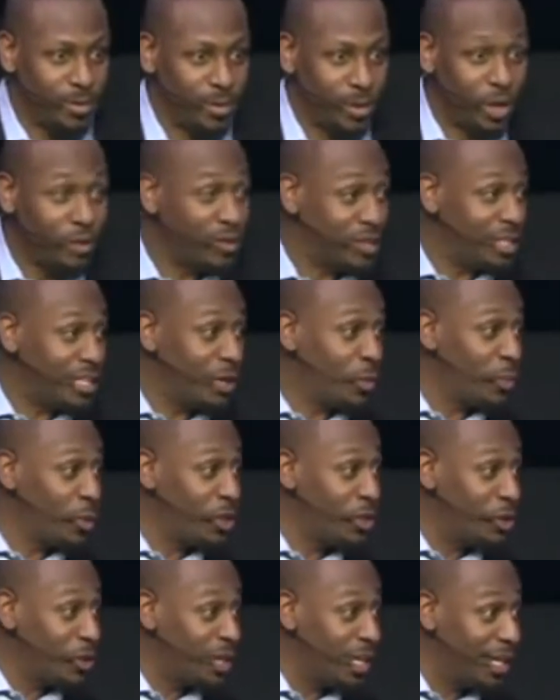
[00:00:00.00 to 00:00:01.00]
You ever did that with one
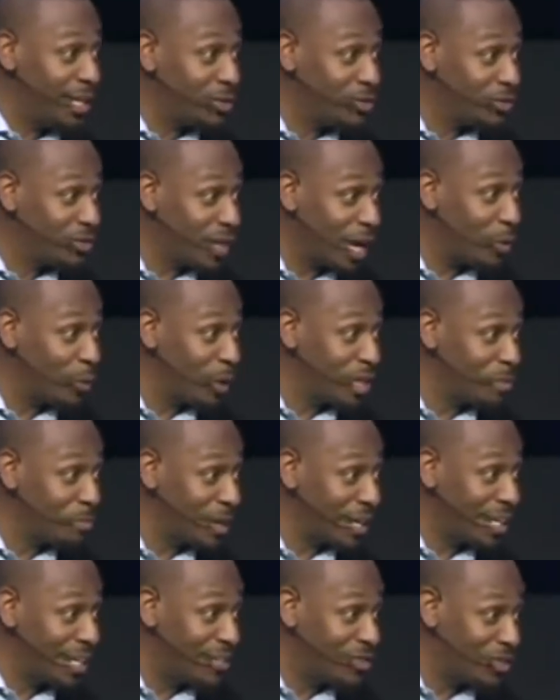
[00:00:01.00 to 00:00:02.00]
of your kids? I raised
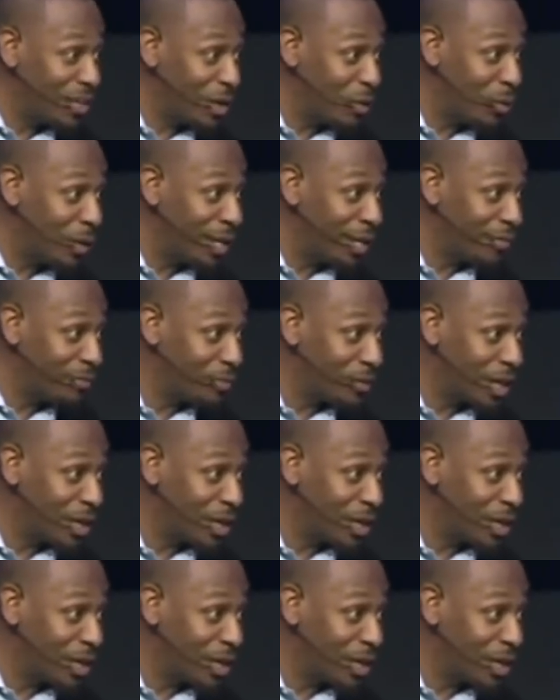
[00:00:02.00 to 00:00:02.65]
my kids that way.